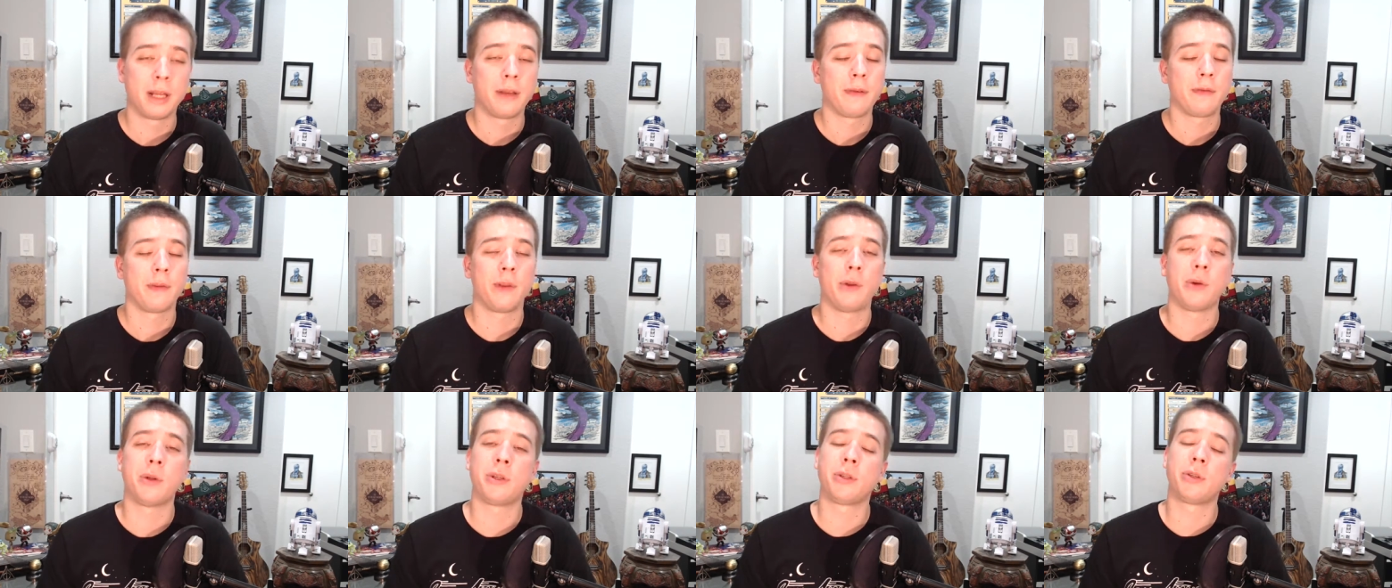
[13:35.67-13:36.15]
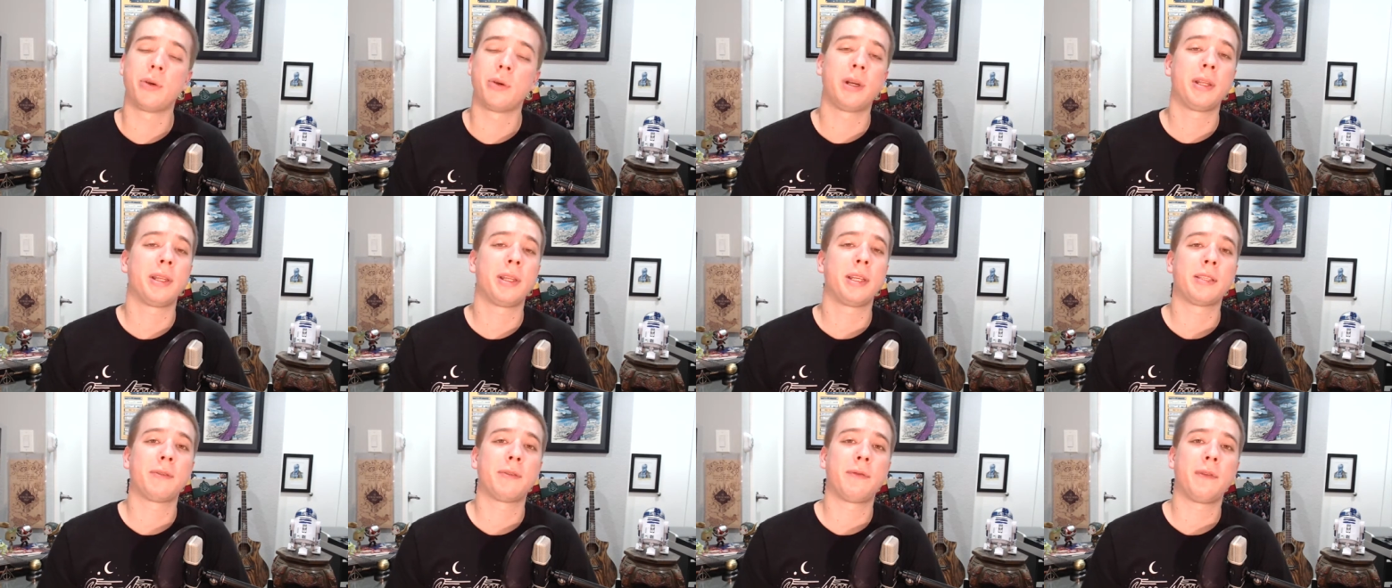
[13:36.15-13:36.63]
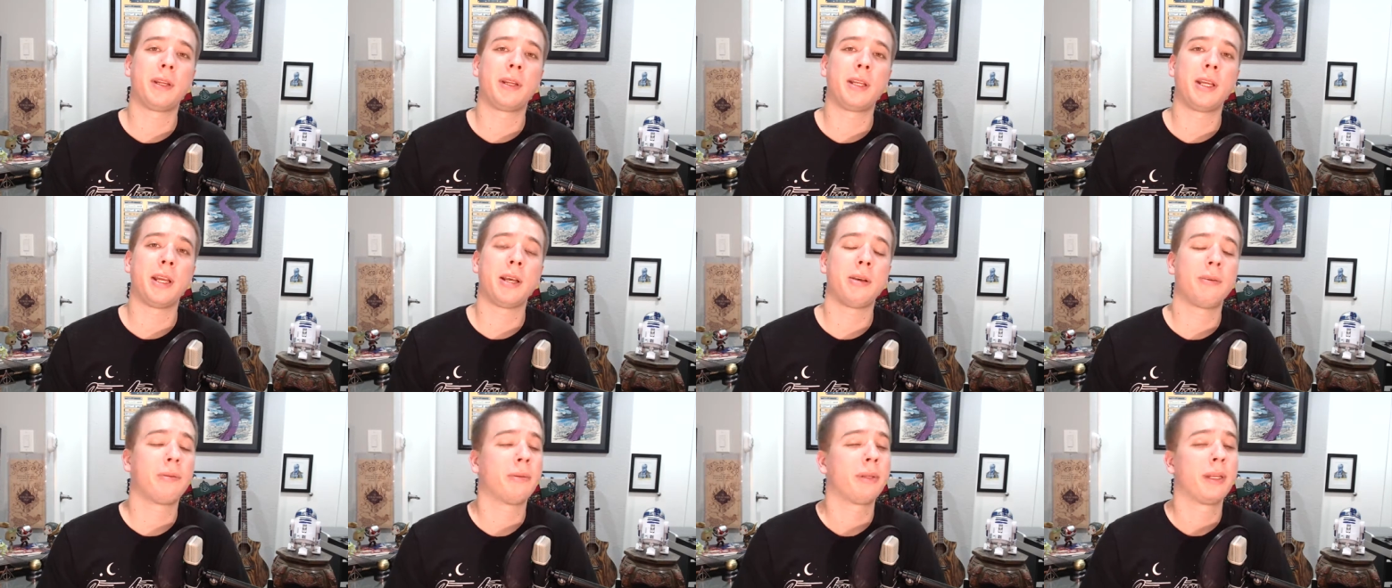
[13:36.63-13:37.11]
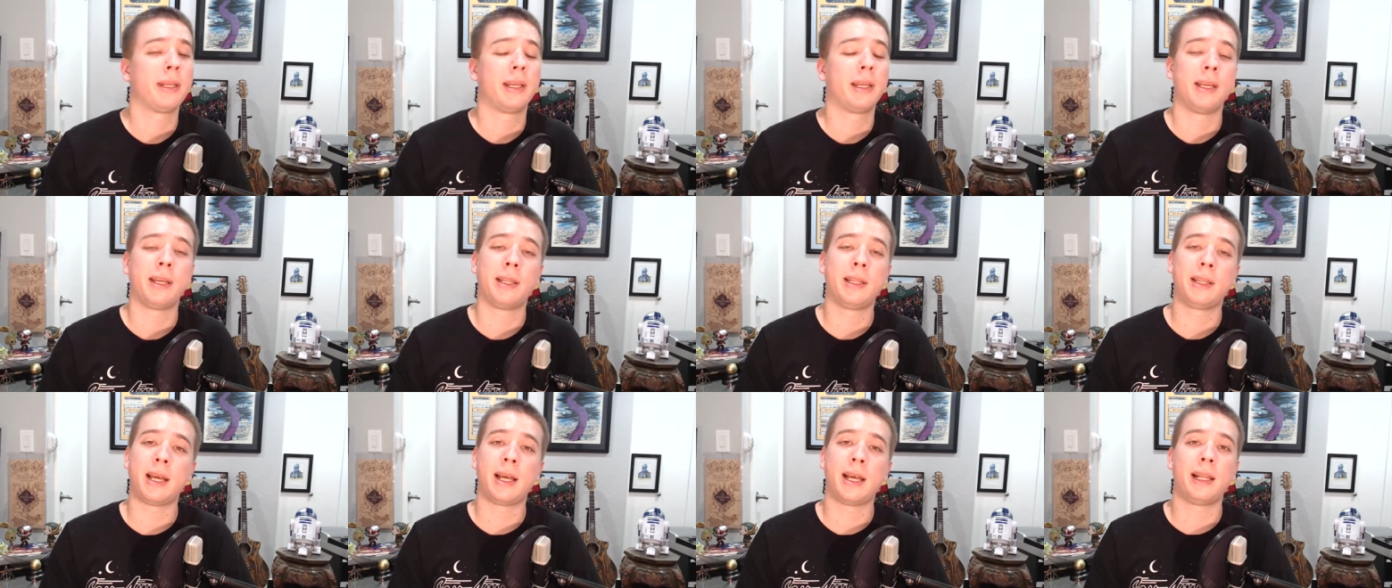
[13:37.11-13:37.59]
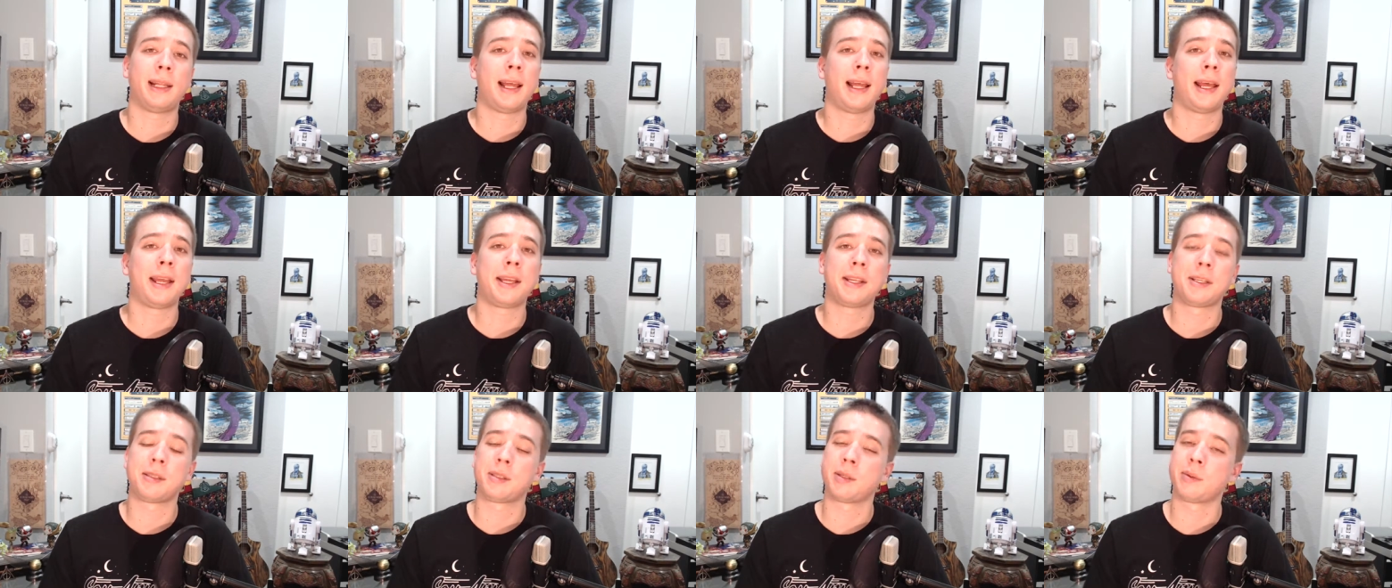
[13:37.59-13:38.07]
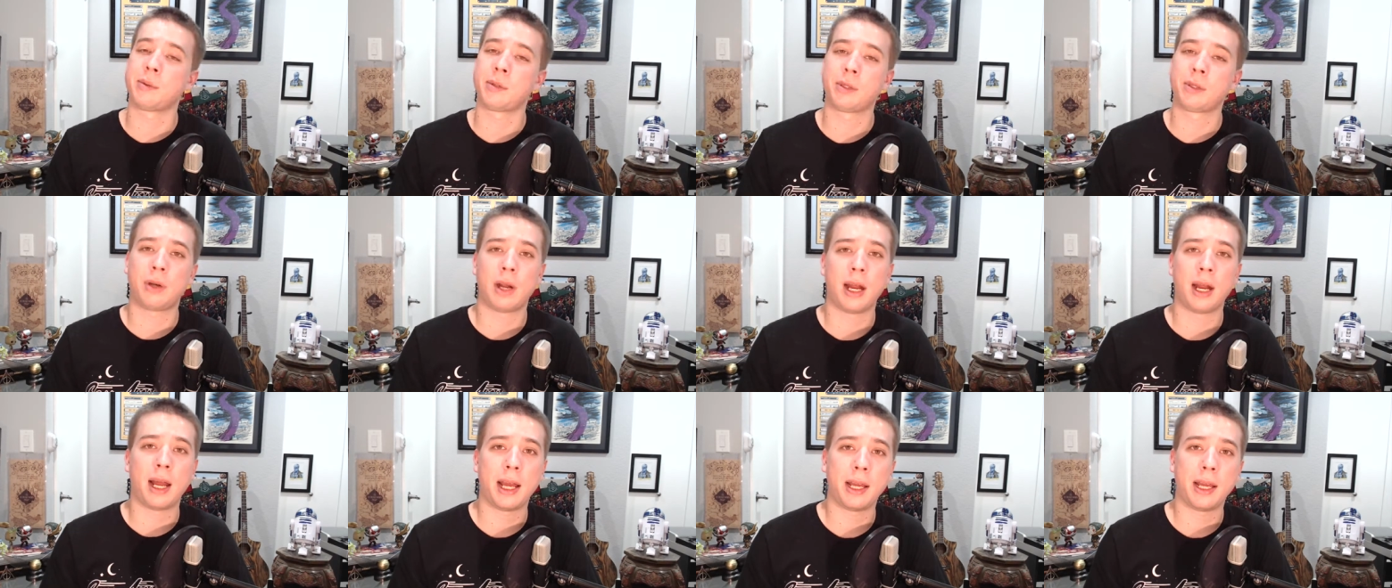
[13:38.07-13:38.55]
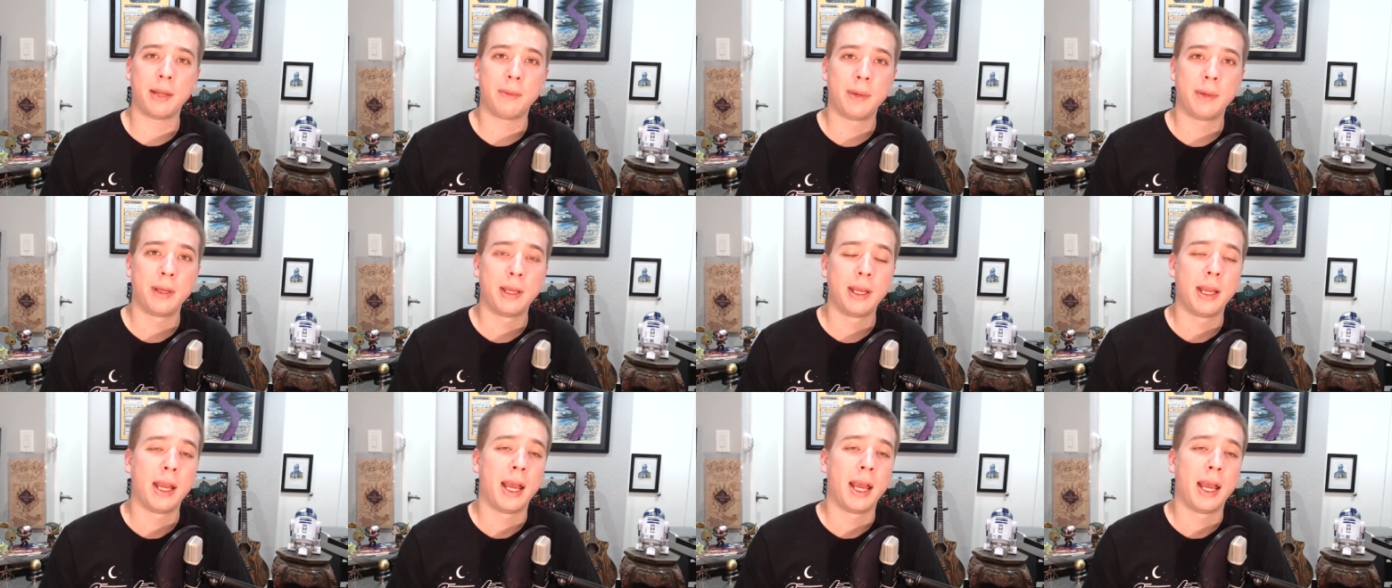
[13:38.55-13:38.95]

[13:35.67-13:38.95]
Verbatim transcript: If you enjoyed this video, hit that like and subscribe.